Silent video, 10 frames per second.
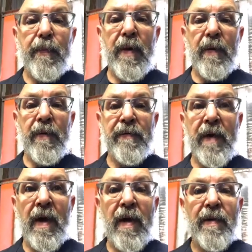But we've
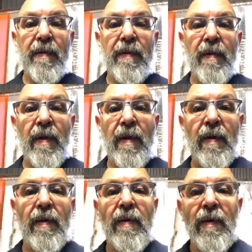got
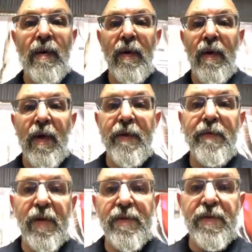the
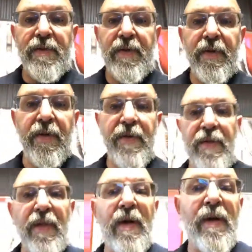Adventure Series
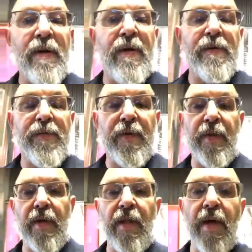slider for
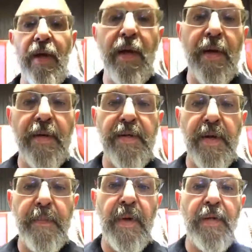the Gladiators
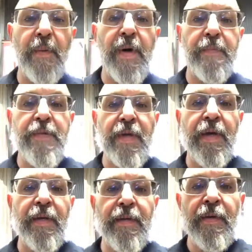up on the website.